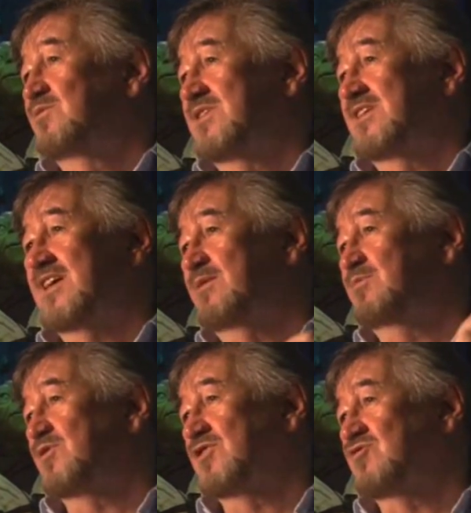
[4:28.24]
With the
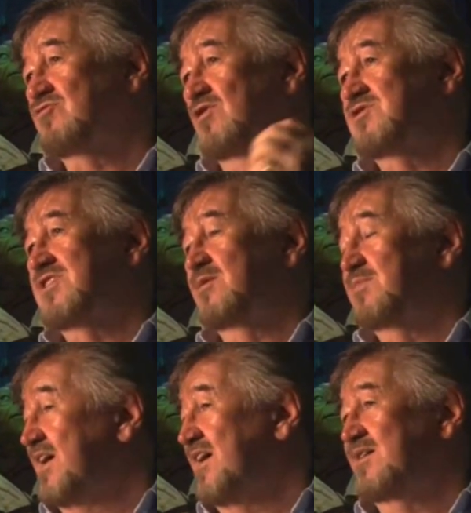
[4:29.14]
cable controls that are
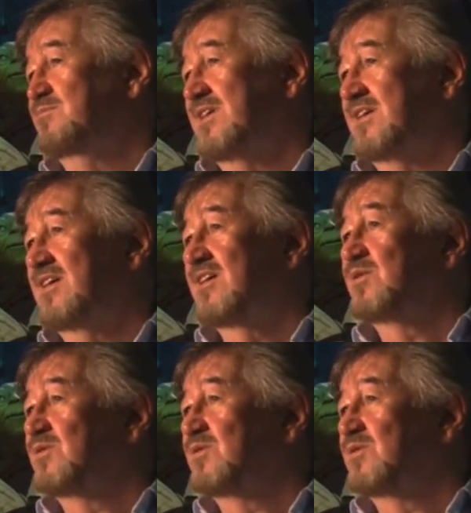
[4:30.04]
behind me,